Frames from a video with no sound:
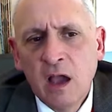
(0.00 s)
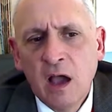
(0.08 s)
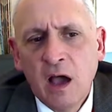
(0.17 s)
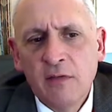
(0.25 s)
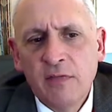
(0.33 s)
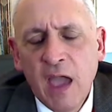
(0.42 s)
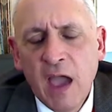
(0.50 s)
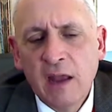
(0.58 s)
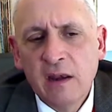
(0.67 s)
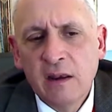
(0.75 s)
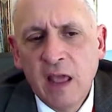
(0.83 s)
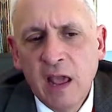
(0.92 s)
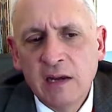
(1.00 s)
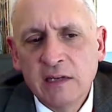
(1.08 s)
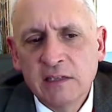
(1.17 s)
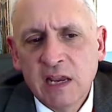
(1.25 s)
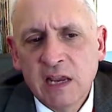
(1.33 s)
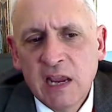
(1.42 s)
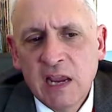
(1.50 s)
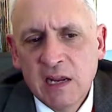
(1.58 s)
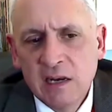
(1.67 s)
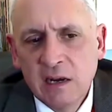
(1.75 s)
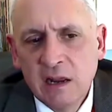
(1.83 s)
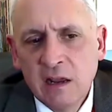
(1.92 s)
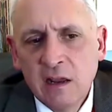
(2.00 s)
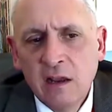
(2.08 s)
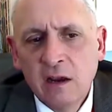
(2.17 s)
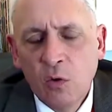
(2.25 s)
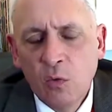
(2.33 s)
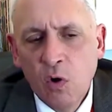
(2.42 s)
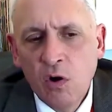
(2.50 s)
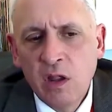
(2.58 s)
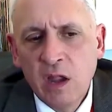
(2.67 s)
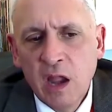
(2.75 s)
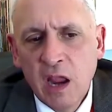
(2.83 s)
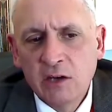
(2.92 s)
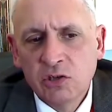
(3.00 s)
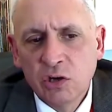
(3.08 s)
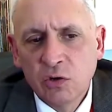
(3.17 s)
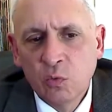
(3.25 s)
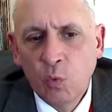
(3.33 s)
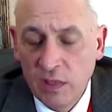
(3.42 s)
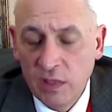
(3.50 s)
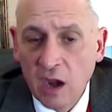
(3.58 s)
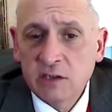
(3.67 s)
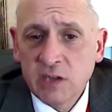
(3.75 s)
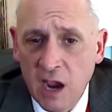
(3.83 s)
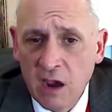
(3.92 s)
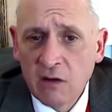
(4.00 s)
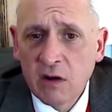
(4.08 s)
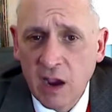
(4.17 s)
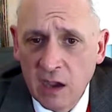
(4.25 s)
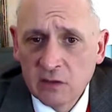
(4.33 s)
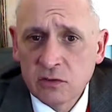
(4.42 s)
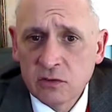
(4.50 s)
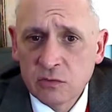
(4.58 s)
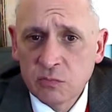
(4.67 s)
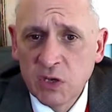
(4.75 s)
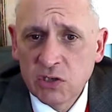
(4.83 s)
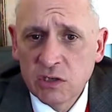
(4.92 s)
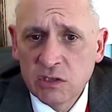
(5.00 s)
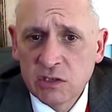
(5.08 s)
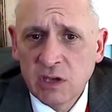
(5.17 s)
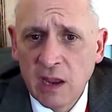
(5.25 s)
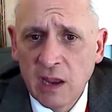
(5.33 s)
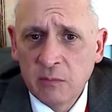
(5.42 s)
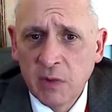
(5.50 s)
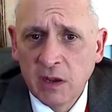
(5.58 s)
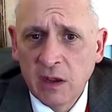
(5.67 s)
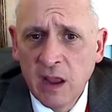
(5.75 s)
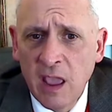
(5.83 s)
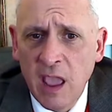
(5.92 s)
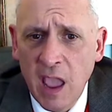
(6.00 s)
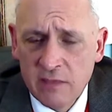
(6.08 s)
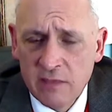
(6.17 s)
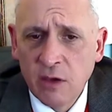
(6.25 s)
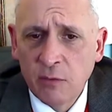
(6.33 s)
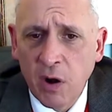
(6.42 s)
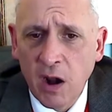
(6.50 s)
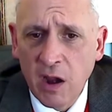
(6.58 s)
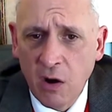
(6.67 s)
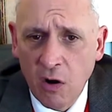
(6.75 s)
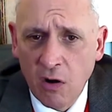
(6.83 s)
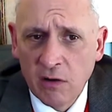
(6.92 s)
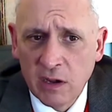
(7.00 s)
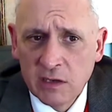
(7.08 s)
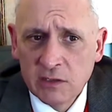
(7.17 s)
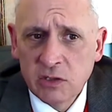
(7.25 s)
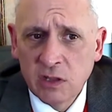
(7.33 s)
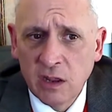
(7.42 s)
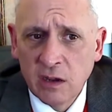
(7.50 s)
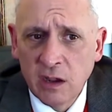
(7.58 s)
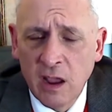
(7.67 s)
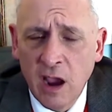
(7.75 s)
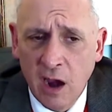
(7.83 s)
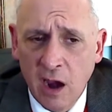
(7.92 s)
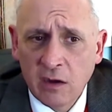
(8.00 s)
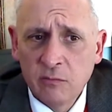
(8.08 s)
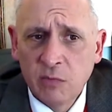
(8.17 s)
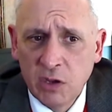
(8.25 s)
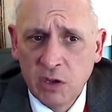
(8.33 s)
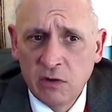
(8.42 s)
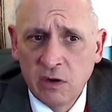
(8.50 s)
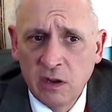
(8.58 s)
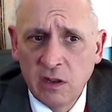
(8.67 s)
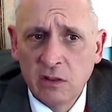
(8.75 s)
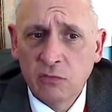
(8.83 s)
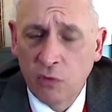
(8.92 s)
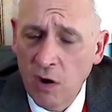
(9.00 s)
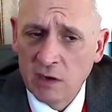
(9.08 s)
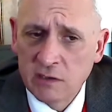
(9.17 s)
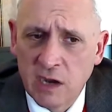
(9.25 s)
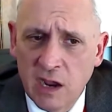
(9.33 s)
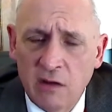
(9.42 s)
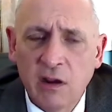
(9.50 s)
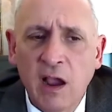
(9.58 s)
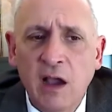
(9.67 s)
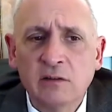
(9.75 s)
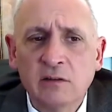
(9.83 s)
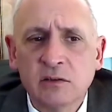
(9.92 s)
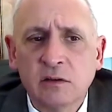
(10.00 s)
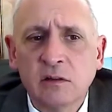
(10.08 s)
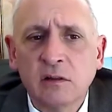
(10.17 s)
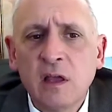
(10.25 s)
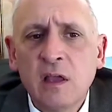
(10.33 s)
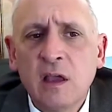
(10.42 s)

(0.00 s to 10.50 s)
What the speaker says: that is in coordination with our town council's mission statement and the priorities that our community through our town council